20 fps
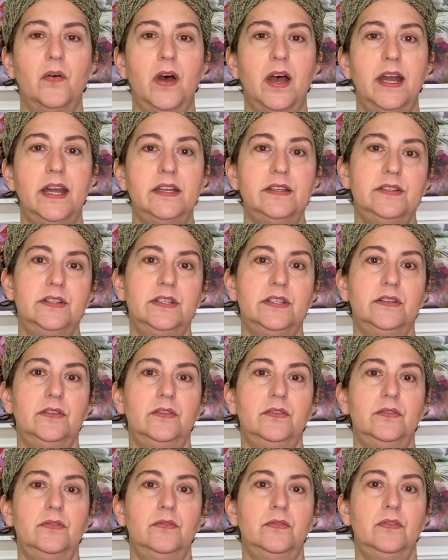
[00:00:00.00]
I
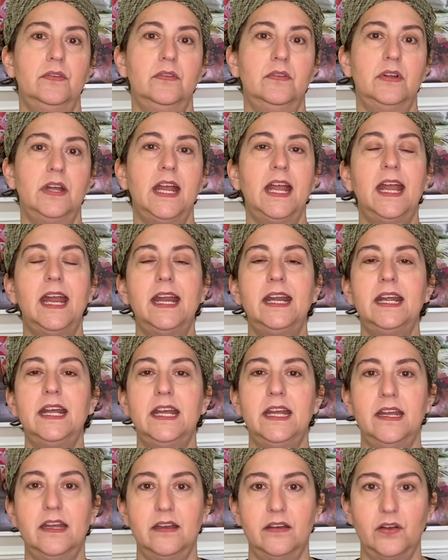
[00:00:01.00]
do
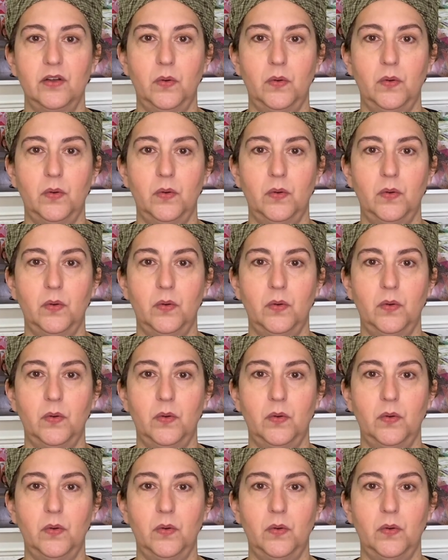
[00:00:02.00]
any